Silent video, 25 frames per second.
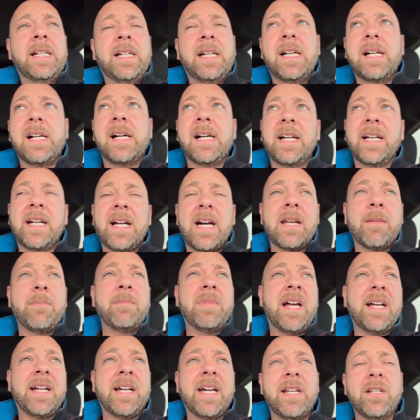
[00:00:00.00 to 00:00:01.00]
I
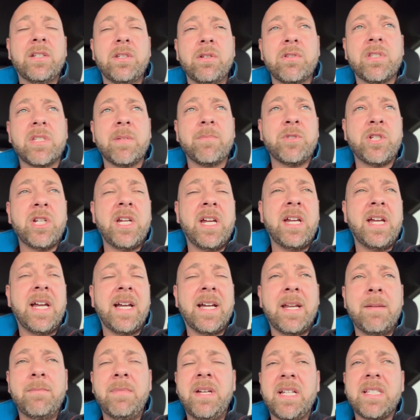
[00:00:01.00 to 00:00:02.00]
gotta I gotta do some change. I
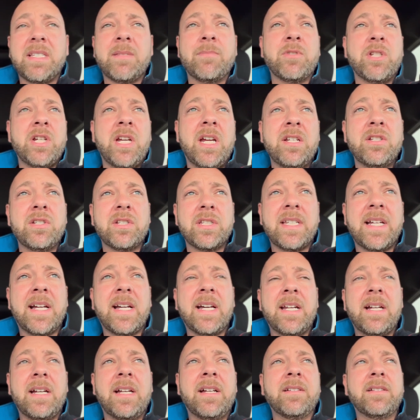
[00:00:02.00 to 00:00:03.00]
gotta make some changes. I
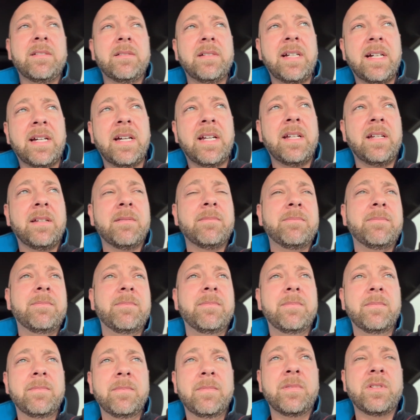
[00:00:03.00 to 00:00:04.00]
gotta I gotta
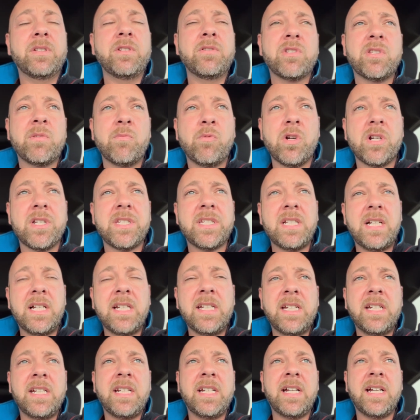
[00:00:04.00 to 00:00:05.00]
do some more
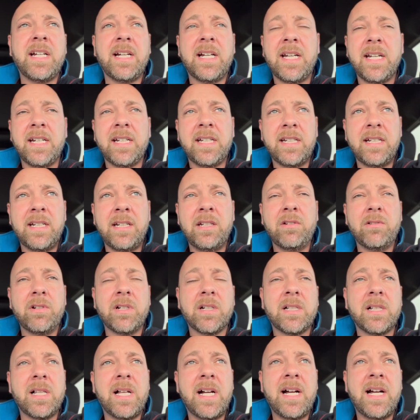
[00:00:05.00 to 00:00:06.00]
studying. I gotta get into a
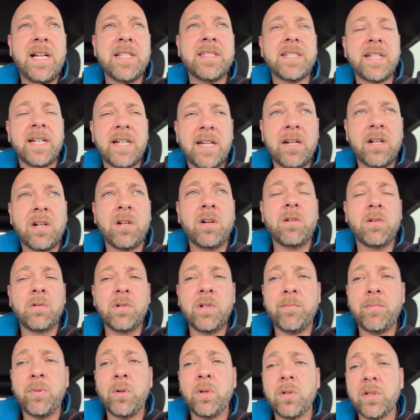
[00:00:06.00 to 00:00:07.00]
class. I gotta go
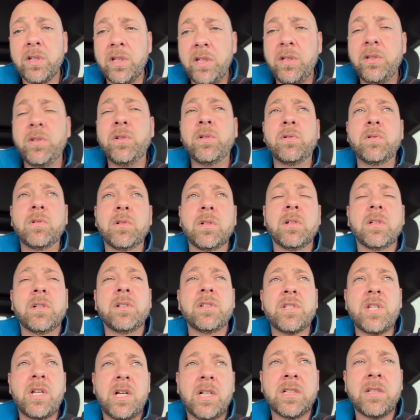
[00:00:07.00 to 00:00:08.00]
to Bowl U or
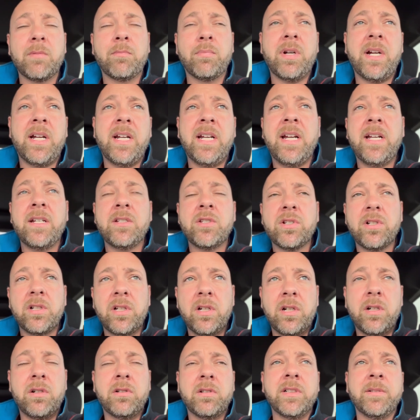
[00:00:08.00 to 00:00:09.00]
talk to Brad
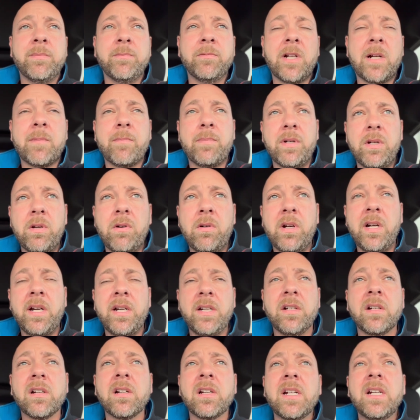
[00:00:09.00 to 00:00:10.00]
Angelo and Rick
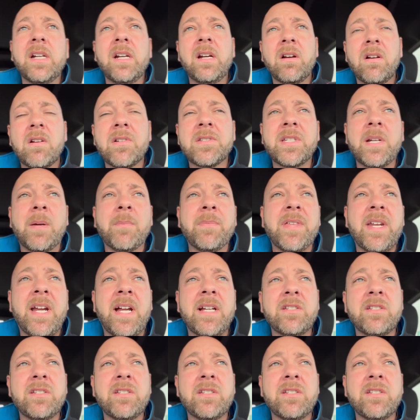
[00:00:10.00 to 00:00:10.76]
Benoit or or something.